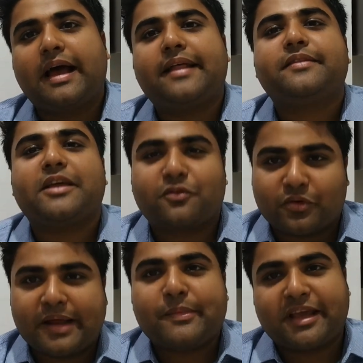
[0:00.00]
and
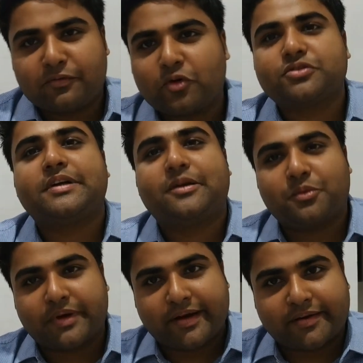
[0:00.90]
therefore I became fortunate
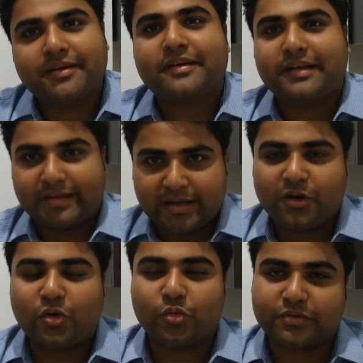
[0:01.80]
to get
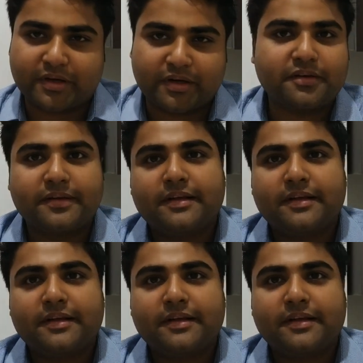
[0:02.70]
Luthra.